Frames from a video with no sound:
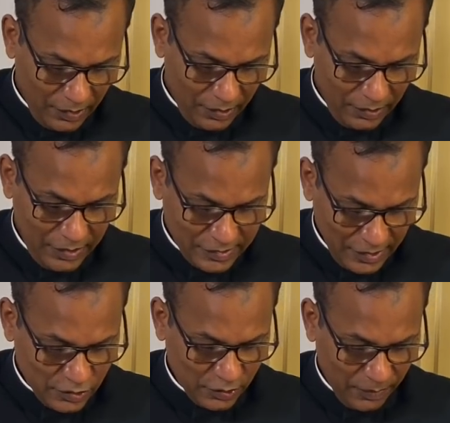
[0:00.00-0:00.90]
He
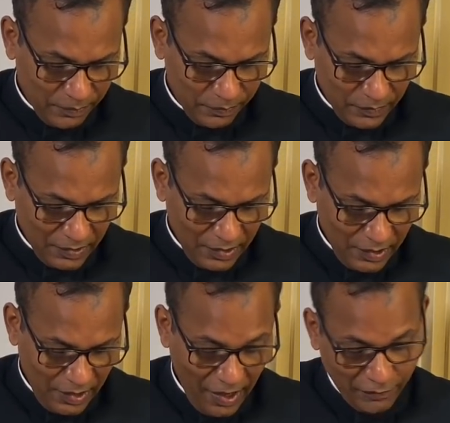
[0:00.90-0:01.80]
said to them,
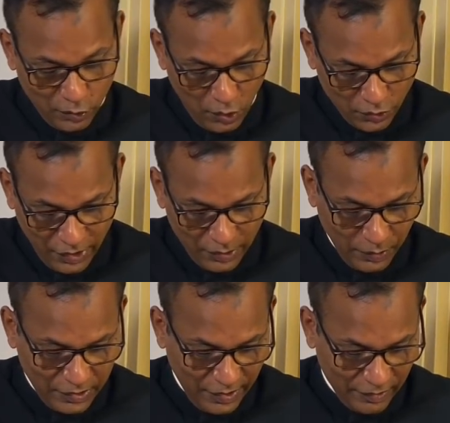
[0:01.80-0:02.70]
Have you not read
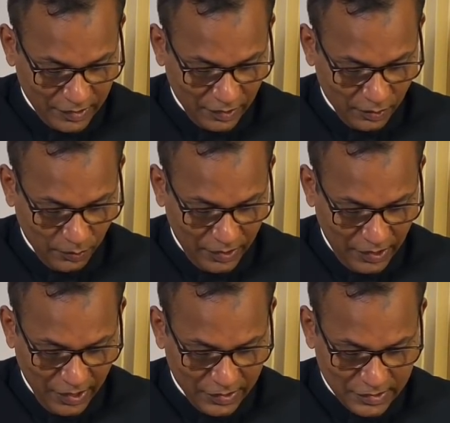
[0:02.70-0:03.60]
what David did when
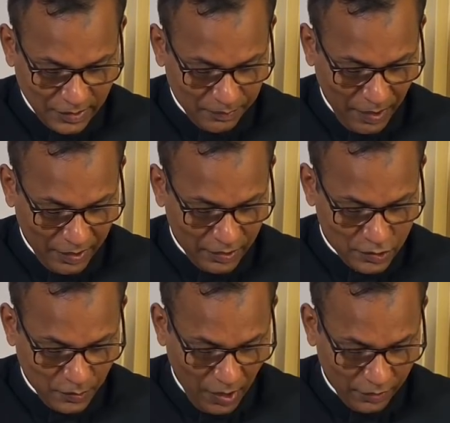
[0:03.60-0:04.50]
he and his
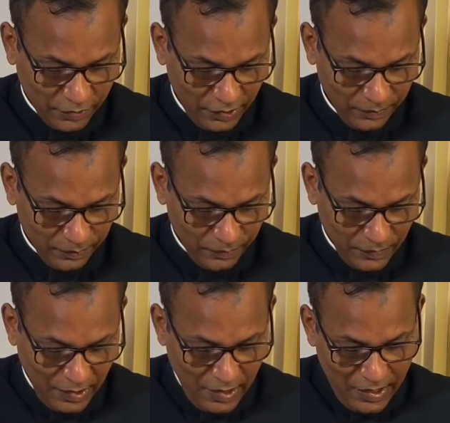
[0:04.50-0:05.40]
companions were hungry?
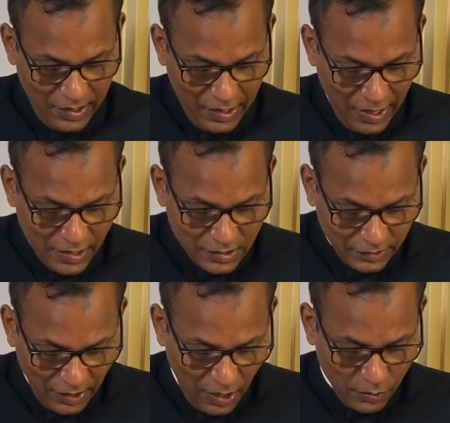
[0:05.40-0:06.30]
He entered
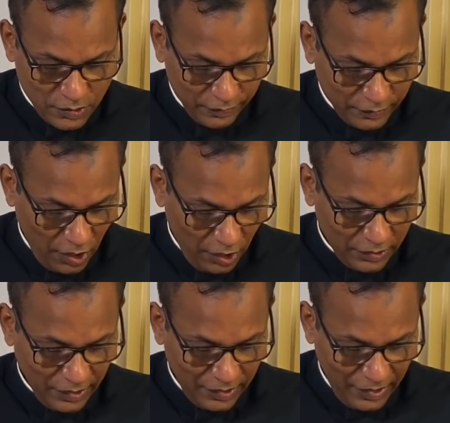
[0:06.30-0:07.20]
the house of God
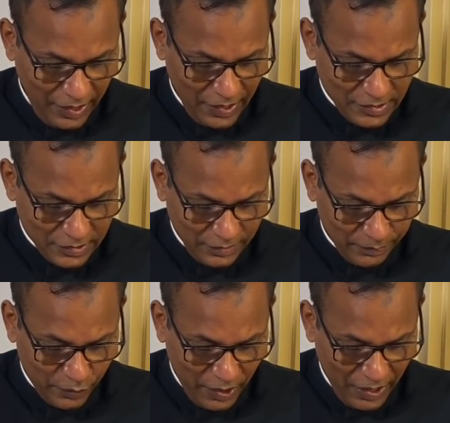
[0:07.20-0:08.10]
and ate the
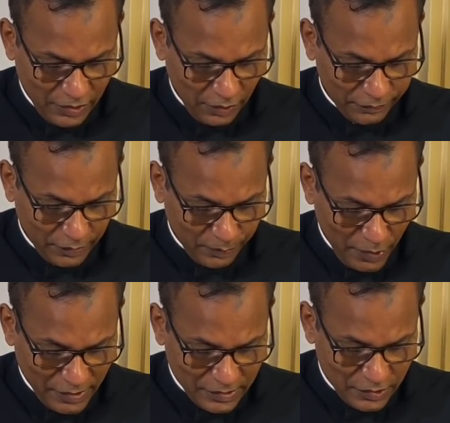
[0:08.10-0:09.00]
bread of the
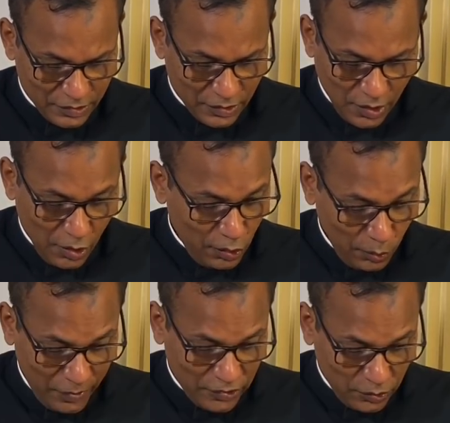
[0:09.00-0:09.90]
presence
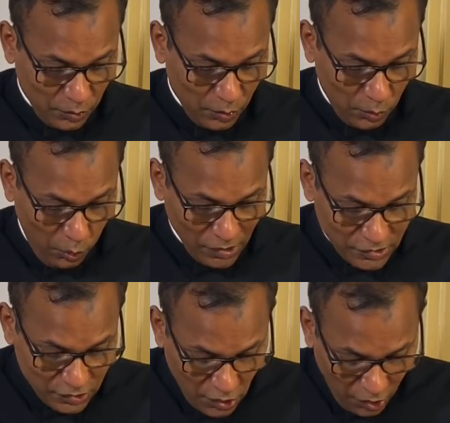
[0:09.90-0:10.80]
which
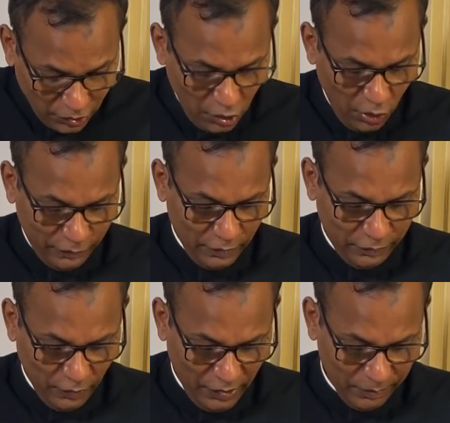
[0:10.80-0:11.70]
was not lawful
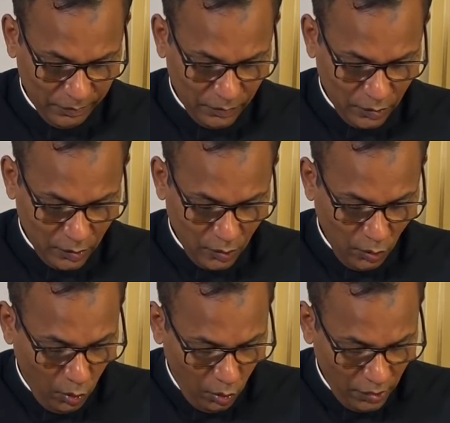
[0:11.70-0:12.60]
for him
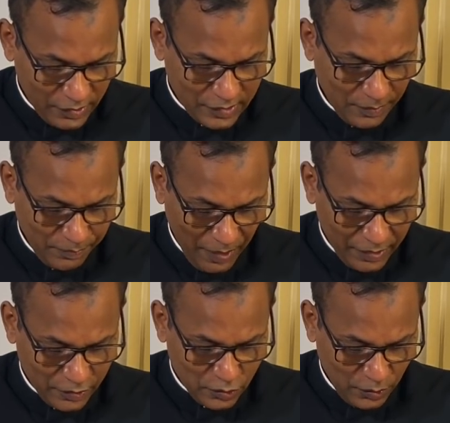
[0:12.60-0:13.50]
or his
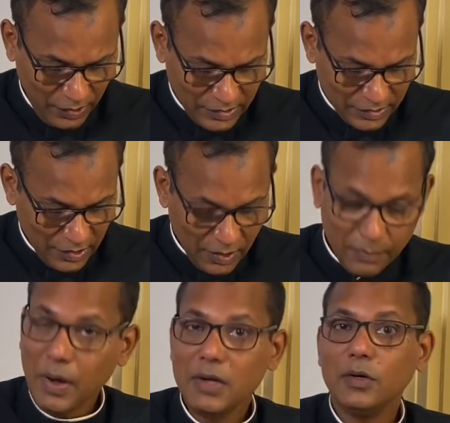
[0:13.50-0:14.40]
companions to eat,
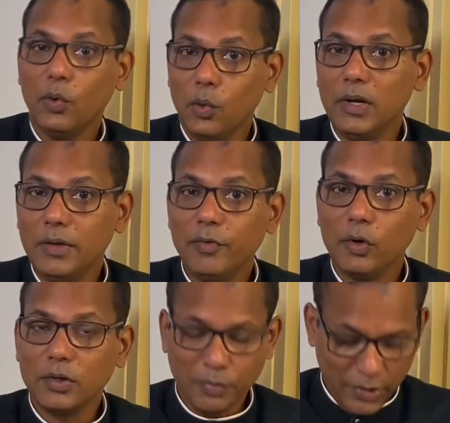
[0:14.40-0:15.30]
but only for
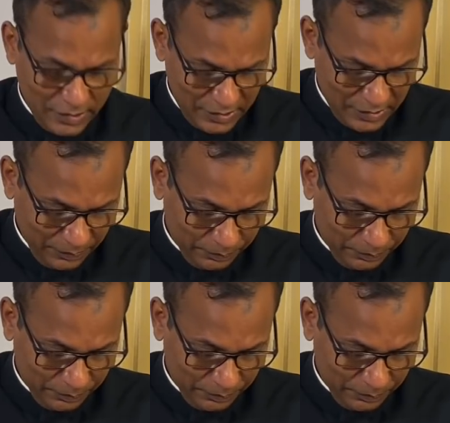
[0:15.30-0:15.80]
the priests.